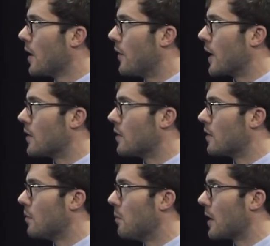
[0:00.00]
they could
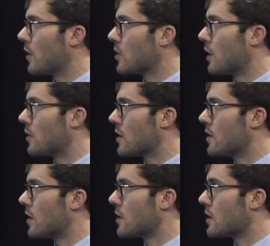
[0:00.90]
make their sales in
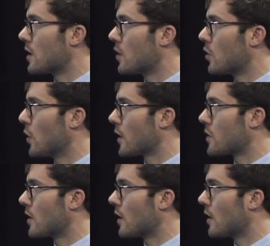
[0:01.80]
DC, New York
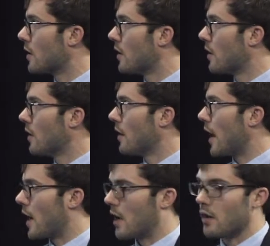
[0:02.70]
City,
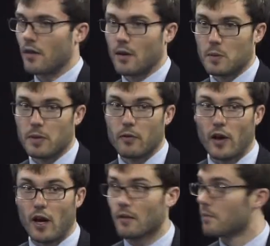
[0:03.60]
and they would be
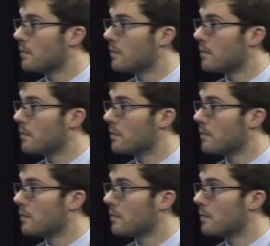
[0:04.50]
fine.